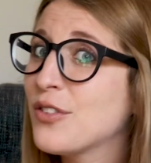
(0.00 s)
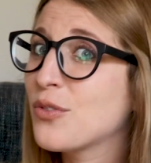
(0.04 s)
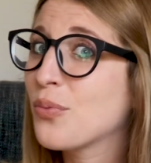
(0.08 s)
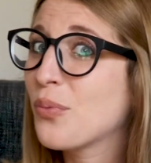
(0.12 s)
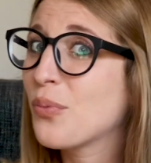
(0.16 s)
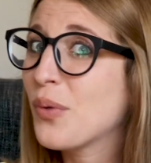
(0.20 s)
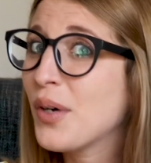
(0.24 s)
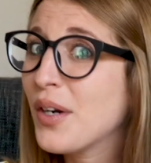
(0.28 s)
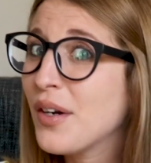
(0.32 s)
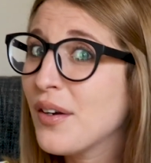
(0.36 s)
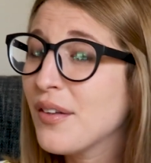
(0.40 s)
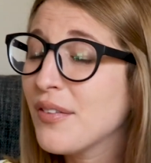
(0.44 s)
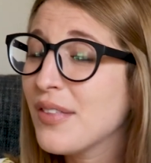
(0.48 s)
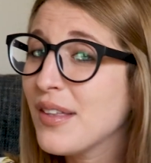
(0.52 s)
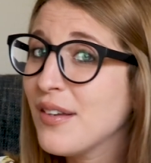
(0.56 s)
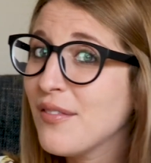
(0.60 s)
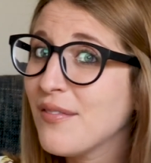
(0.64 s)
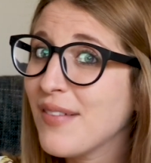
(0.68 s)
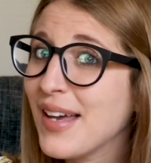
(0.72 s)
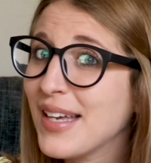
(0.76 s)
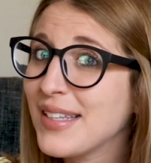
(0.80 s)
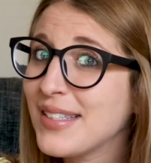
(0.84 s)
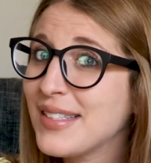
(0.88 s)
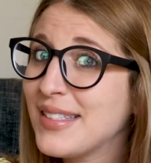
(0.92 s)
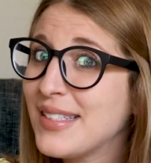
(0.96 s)
this worth
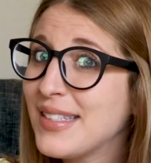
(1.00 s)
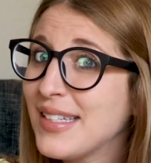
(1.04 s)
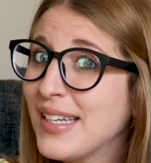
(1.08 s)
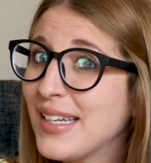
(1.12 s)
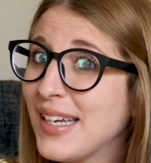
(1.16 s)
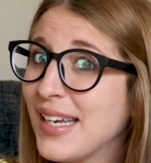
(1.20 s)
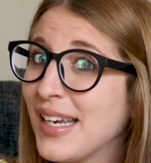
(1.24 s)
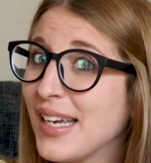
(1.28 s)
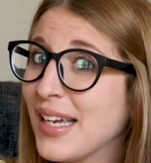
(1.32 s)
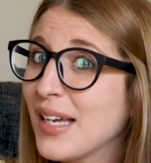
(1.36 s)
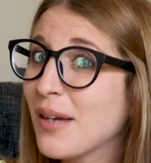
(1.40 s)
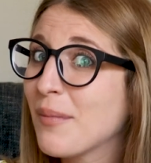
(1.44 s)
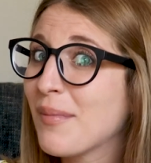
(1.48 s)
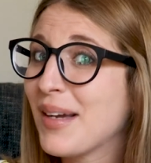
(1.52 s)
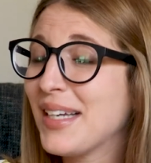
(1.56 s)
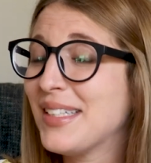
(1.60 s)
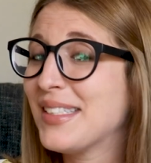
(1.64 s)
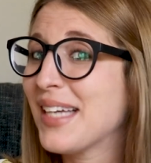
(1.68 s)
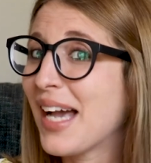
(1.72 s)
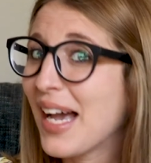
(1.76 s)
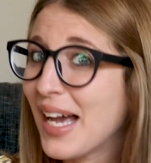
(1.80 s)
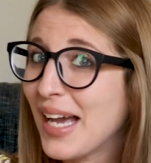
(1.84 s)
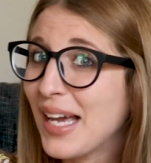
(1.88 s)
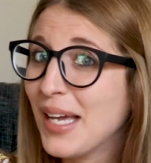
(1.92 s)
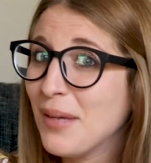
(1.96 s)
investing my
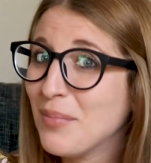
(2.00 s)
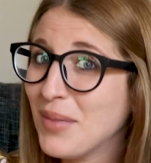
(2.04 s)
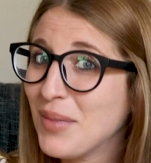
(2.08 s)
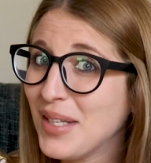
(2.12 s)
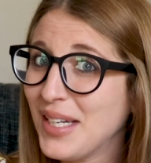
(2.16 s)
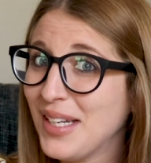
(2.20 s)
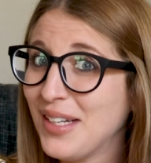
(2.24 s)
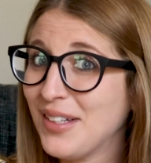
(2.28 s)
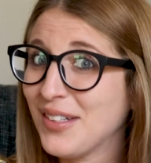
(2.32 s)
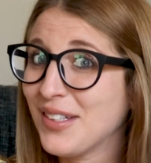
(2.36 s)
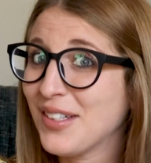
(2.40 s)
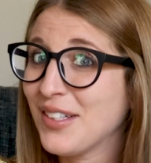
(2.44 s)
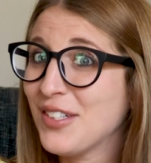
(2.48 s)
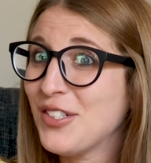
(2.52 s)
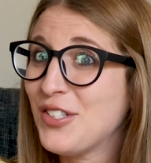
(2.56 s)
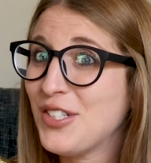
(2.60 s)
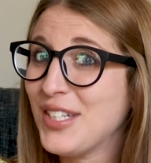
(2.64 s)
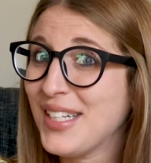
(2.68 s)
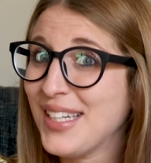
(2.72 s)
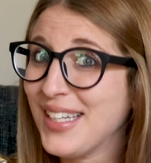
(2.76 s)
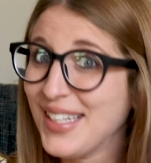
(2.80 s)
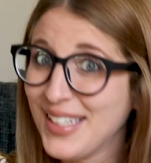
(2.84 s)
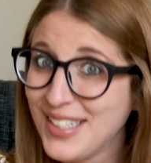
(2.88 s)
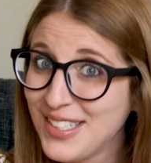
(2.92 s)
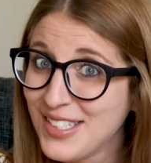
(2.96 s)
time and
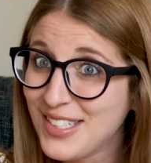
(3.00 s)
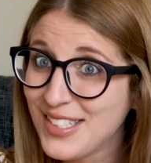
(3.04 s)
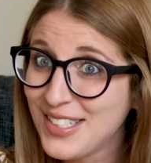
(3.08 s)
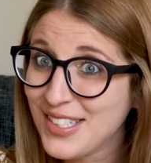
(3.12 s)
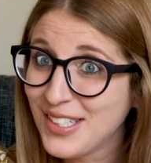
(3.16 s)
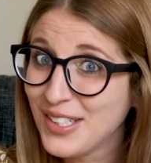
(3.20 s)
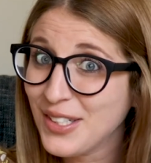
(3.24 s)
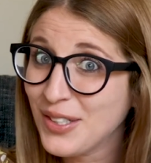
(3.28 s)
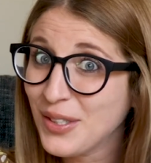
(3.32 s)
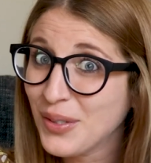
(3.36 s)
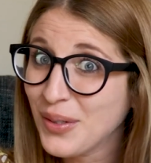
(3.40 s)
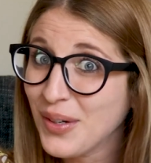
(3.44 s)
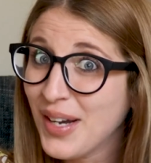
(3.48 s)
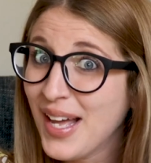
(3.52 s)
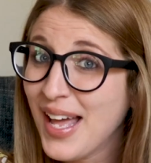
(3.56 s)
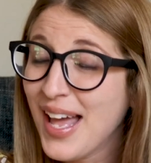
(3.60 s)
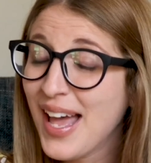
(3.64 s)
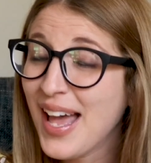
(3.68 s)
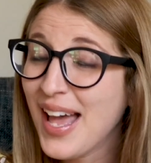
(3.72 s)
energy into?